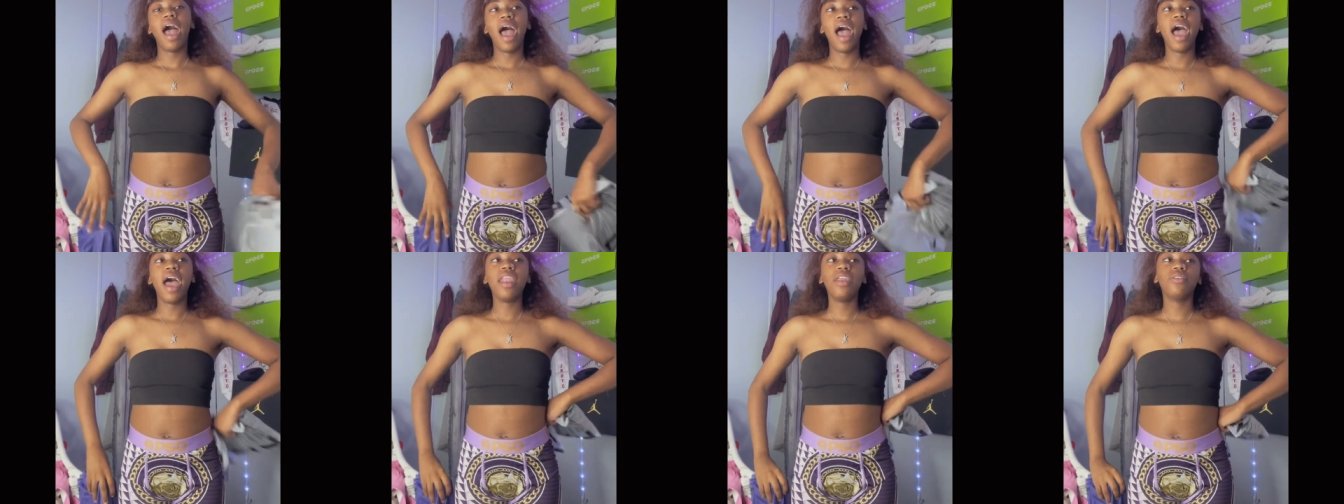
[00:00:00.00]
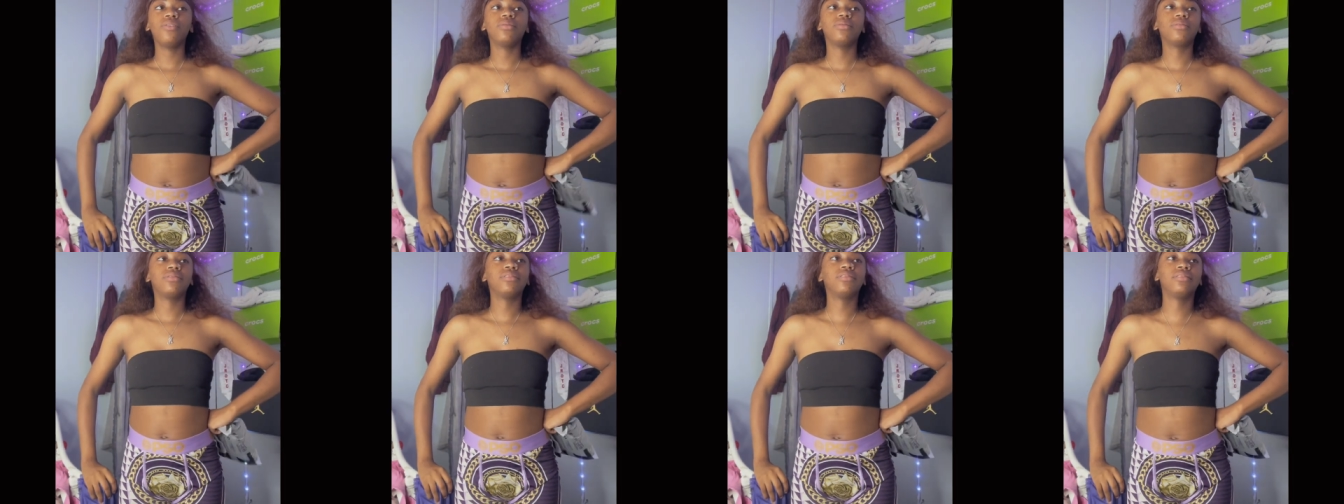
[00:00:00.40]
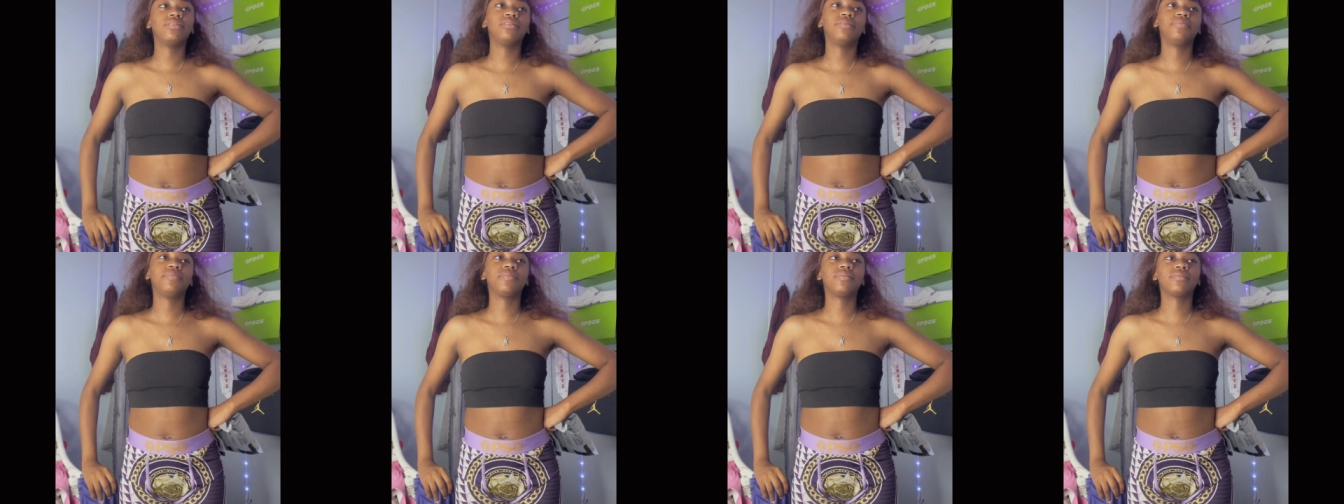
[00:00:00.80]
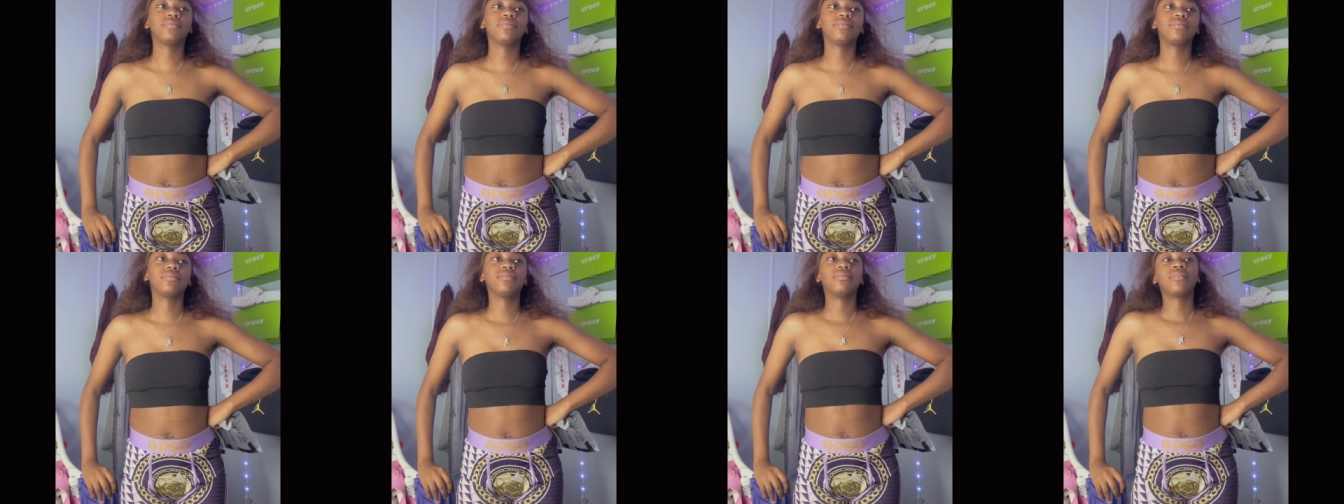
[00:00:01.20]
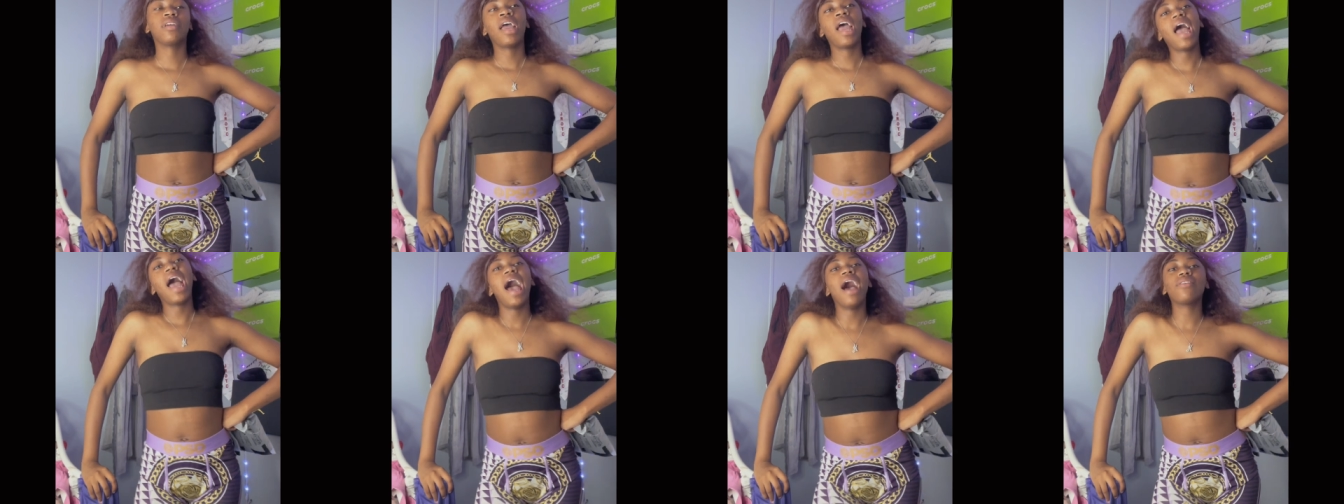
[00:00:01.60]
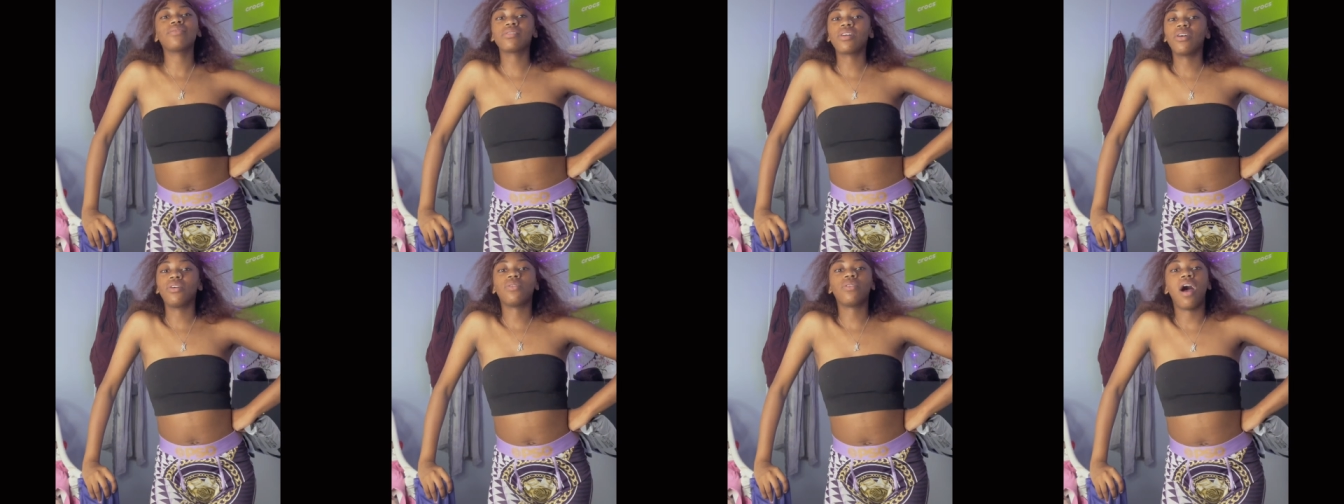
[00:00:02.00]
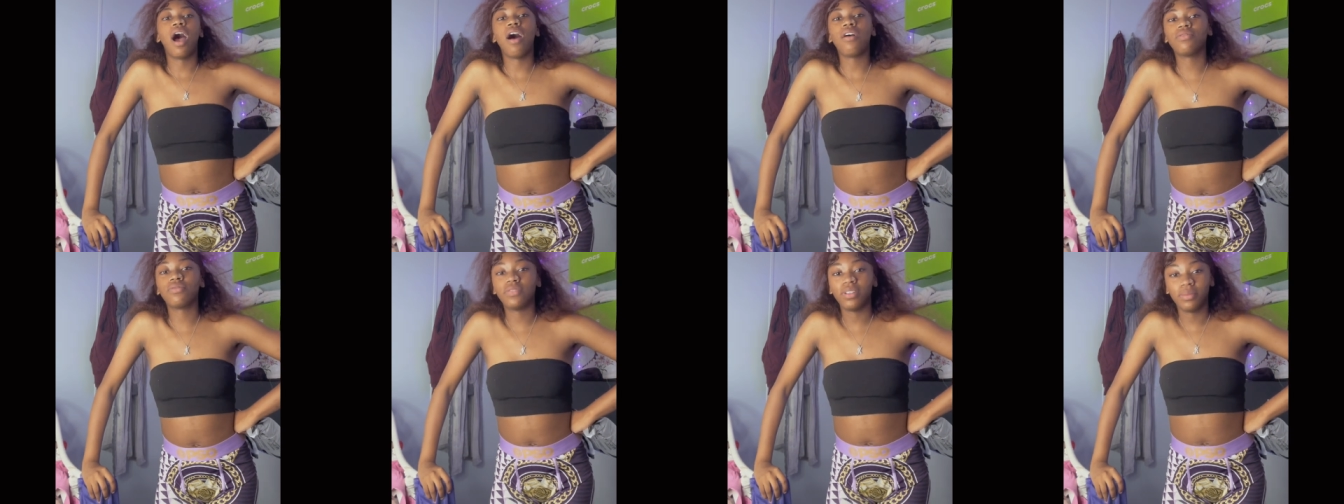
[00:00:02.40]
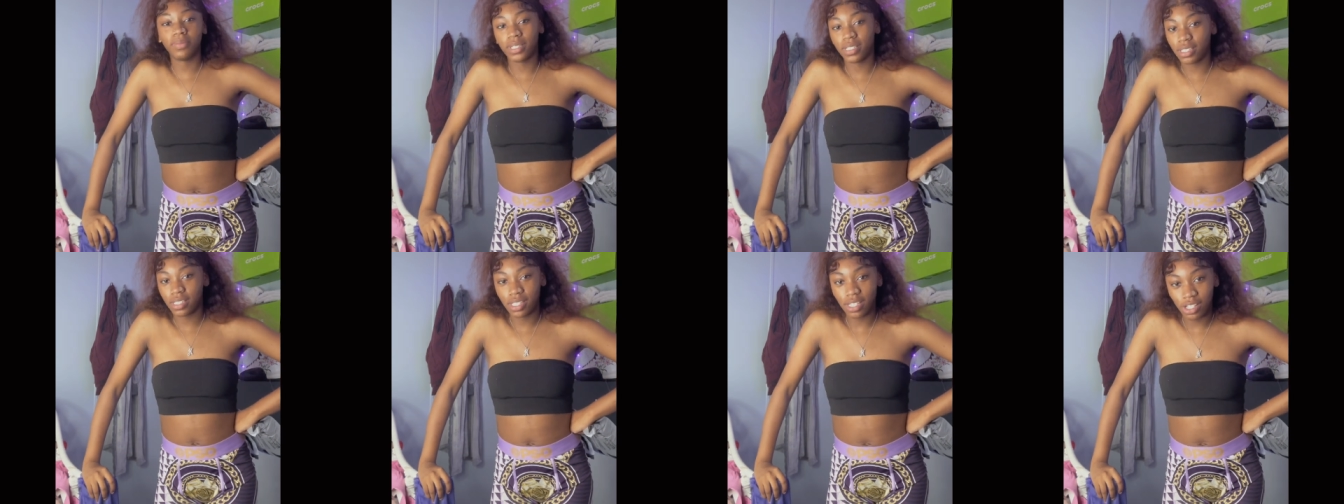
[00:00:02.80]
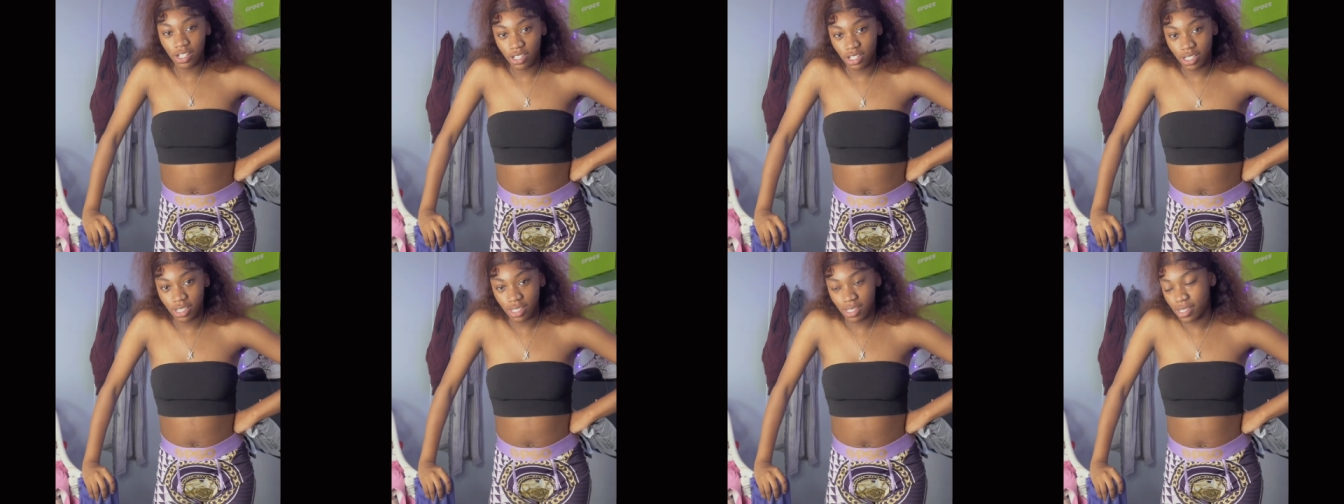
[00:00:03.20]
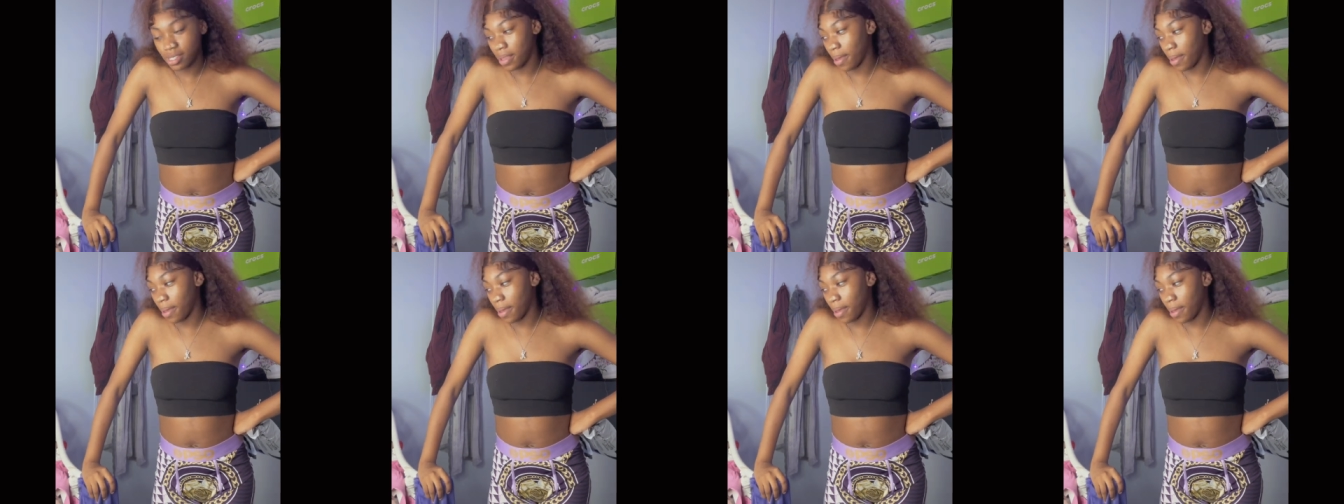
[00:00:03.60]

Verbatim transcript: I don't, I was going to off them in sections.